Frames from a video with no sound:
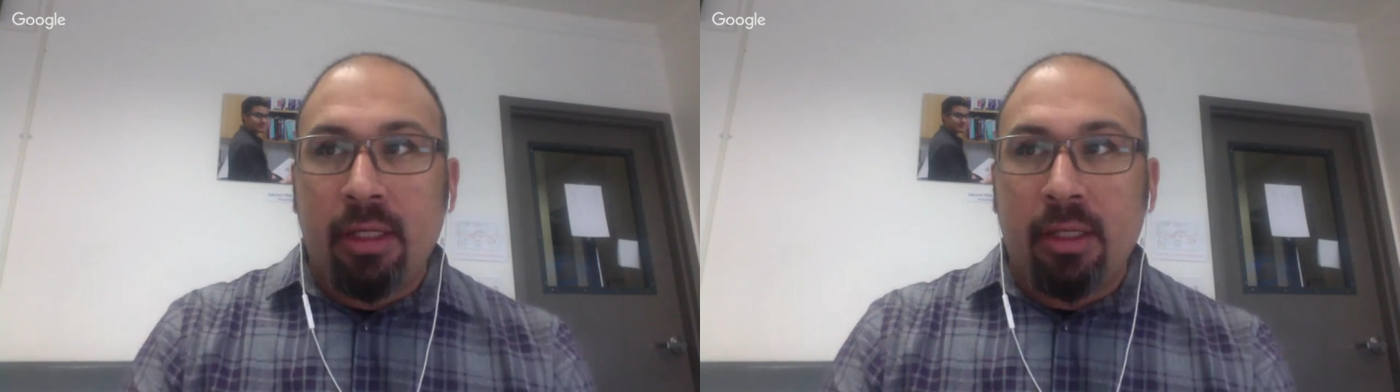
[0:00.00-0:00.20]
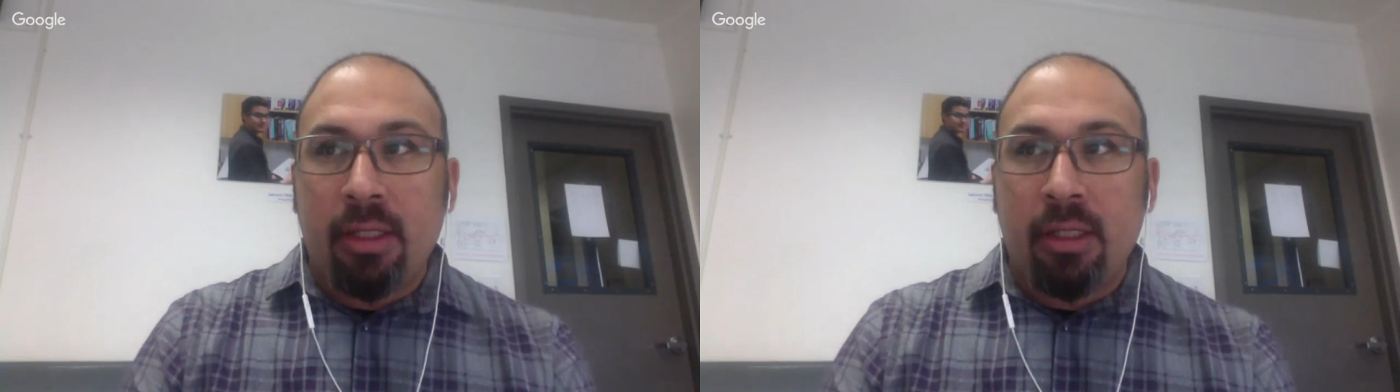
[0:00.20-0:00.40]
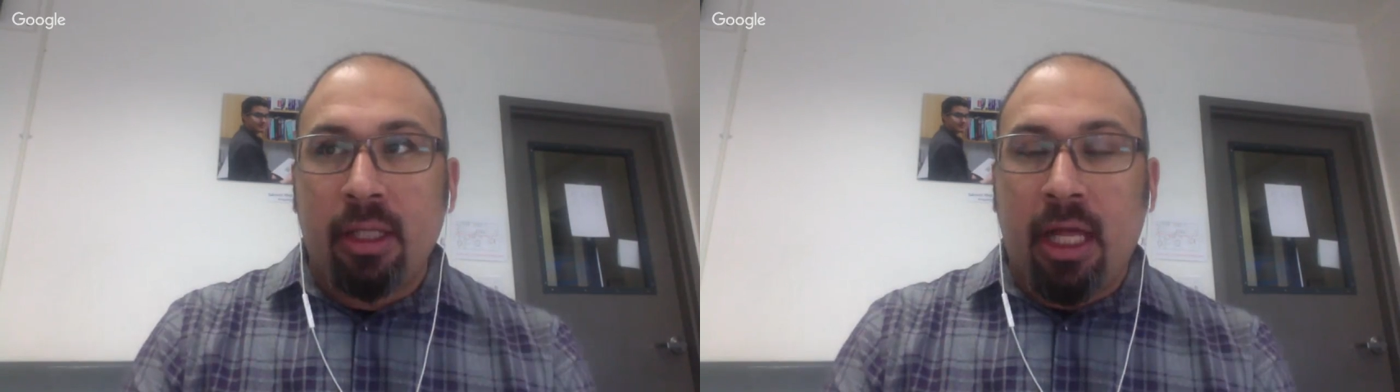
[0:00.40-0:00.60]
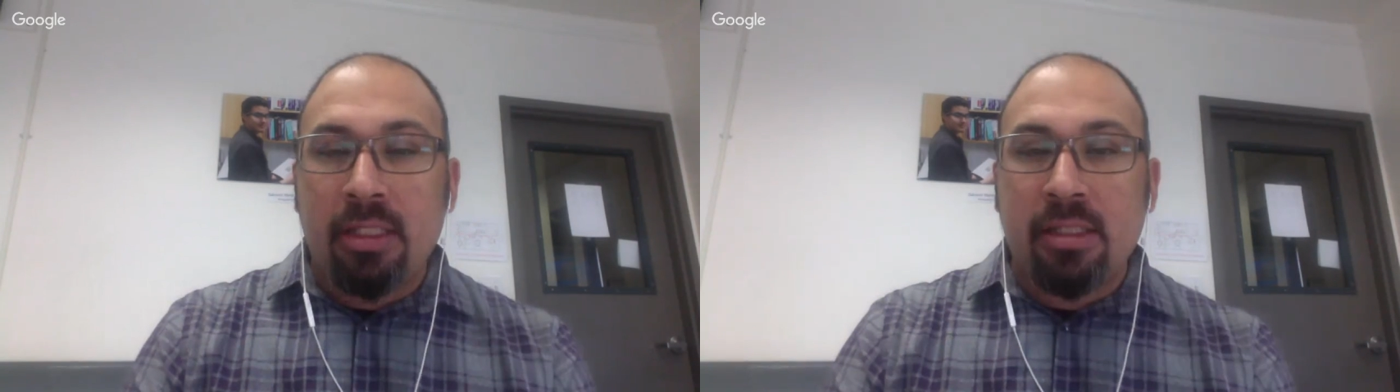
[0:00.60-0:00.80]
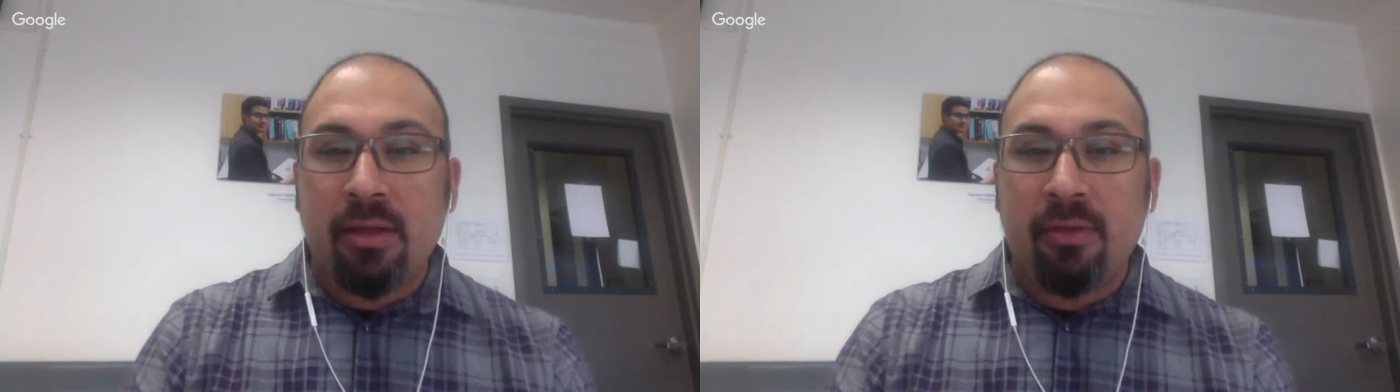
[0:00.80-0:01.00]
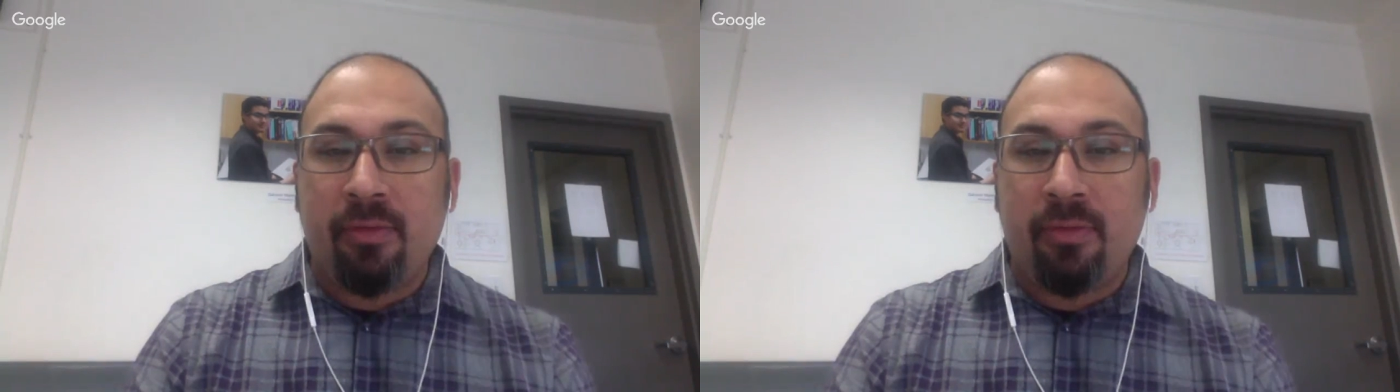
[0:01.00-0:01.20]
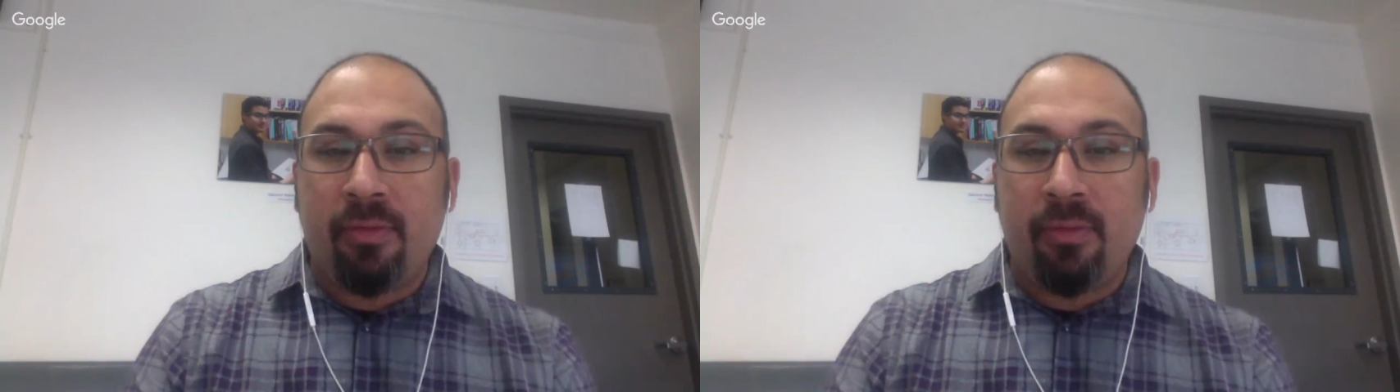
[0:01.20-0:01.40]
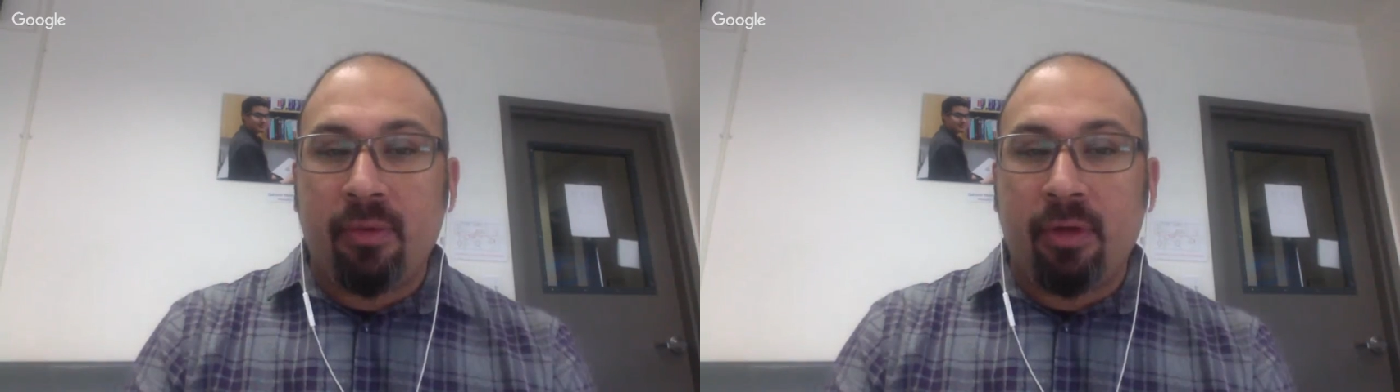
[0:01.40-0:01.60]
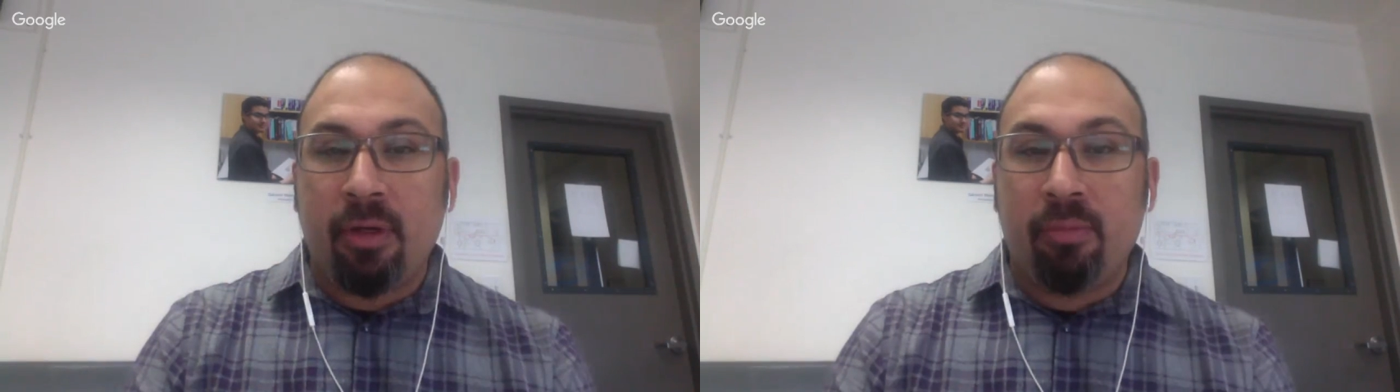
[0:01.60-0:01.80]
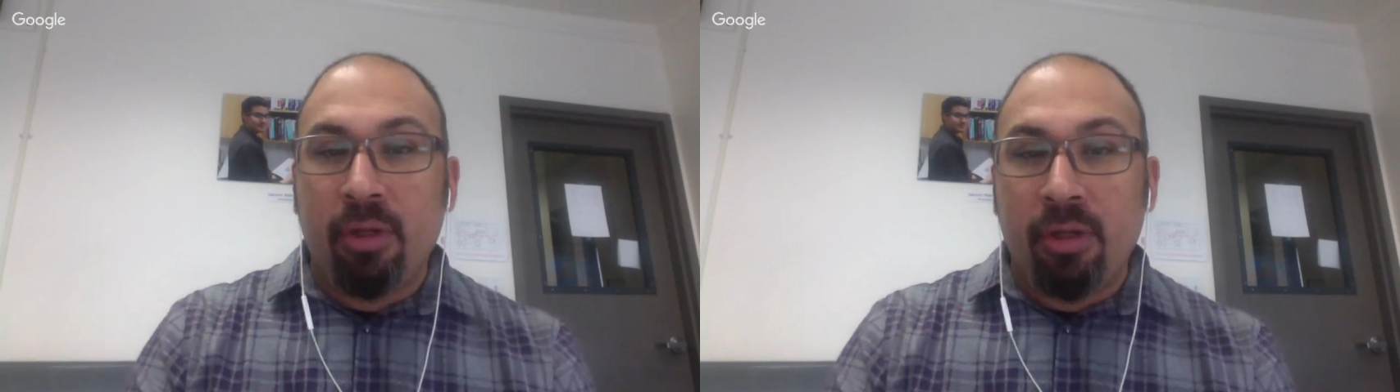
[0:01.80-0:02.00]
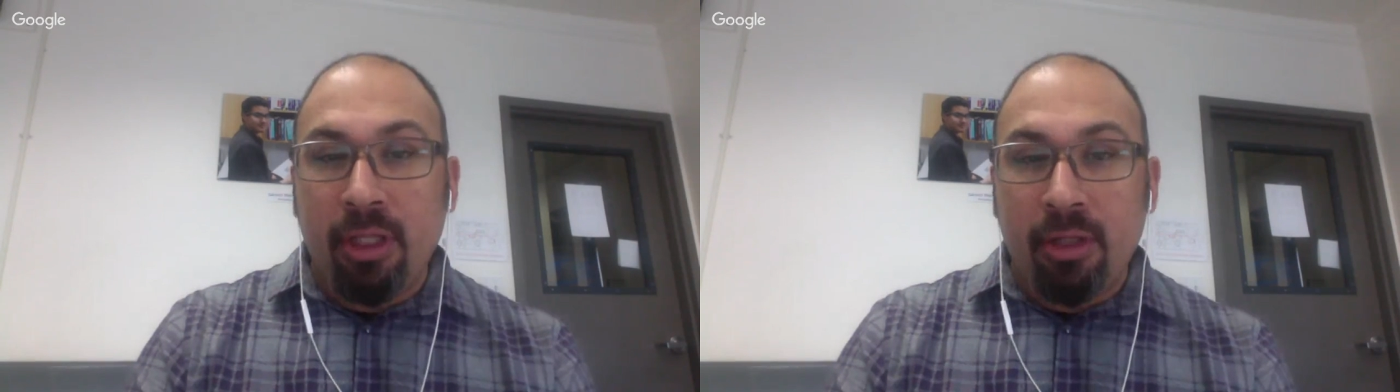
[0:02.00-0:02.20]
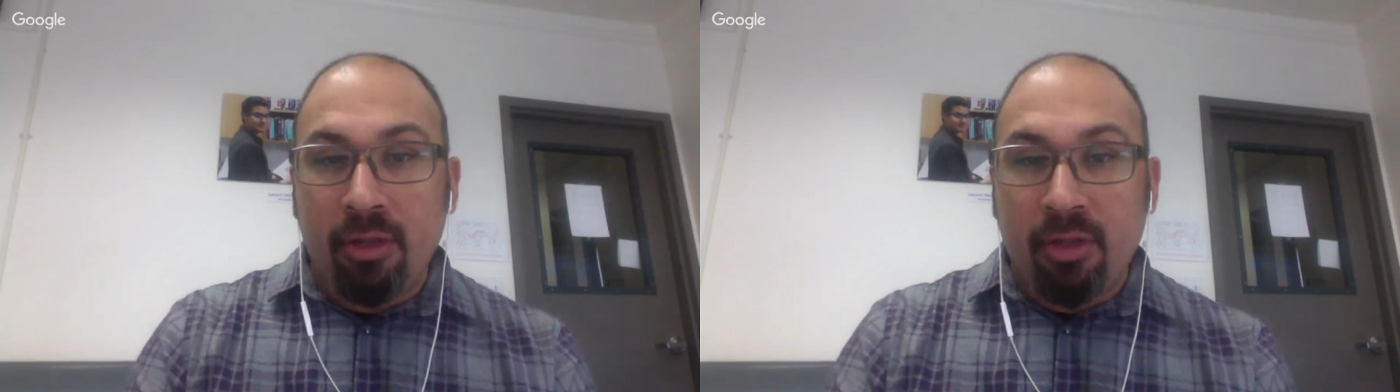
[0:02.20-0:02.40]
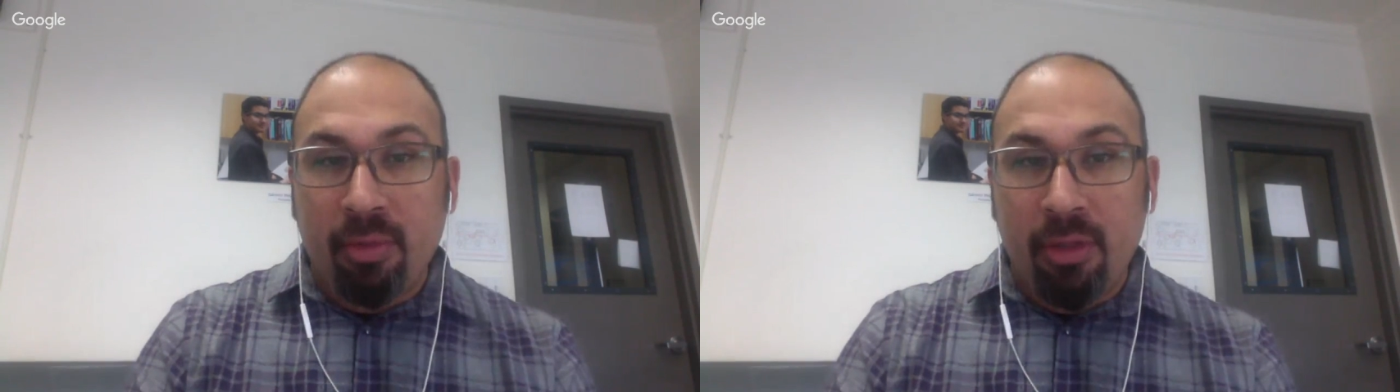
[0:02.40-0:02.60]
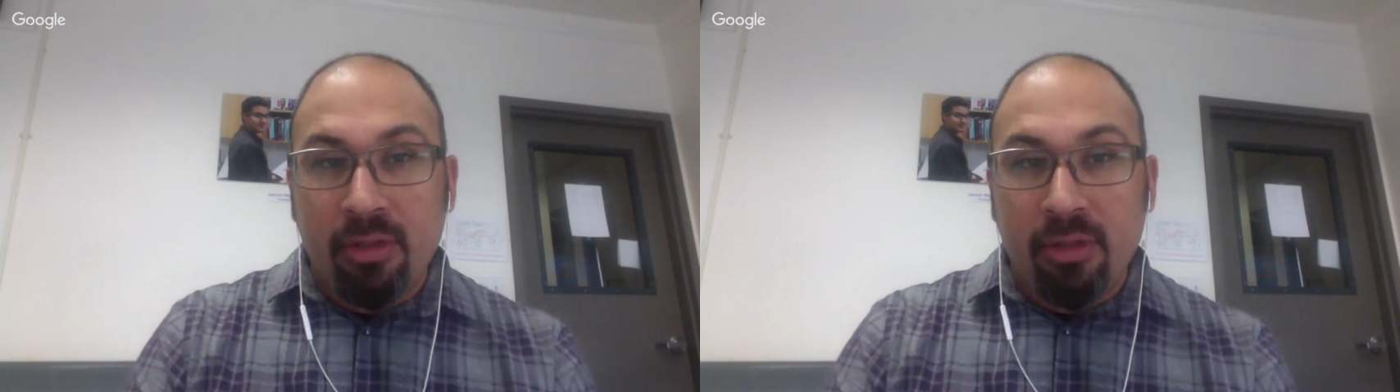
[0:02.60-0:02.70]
lots of computers